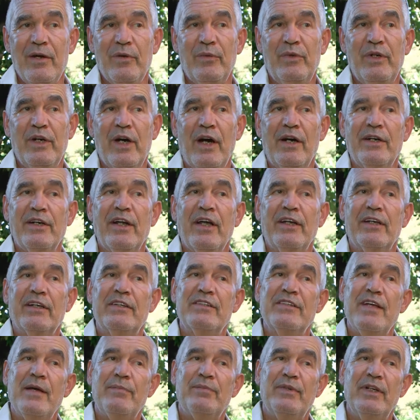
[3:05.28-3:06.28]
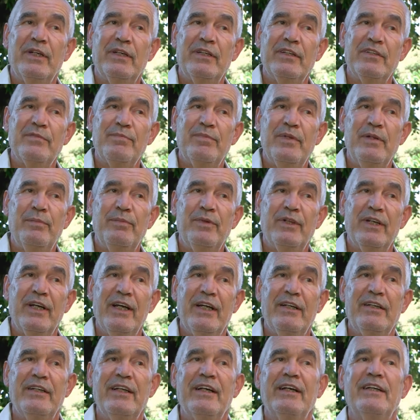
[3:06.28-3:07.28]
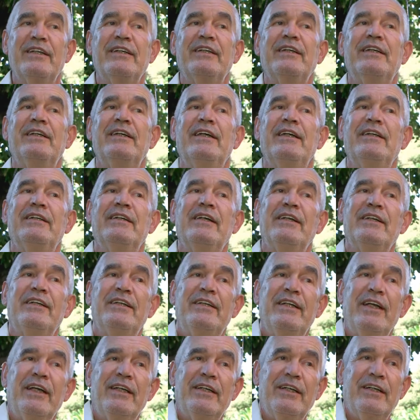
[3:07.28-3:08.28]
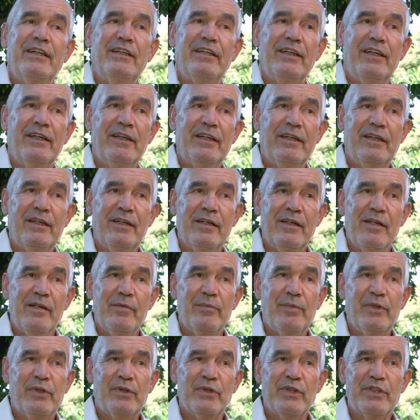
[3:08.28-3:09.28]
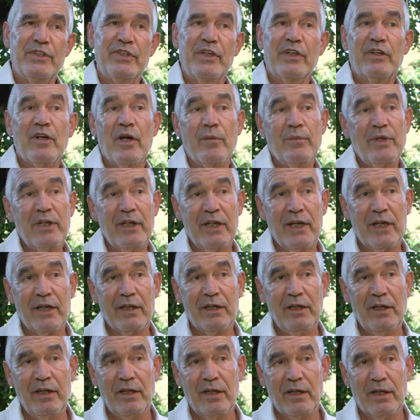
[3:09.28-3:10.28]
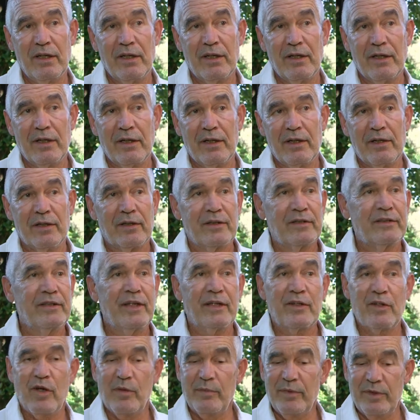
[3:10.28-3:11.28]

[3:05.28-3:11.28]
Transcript: We are not accepting these people in their dignity, because they're coming in the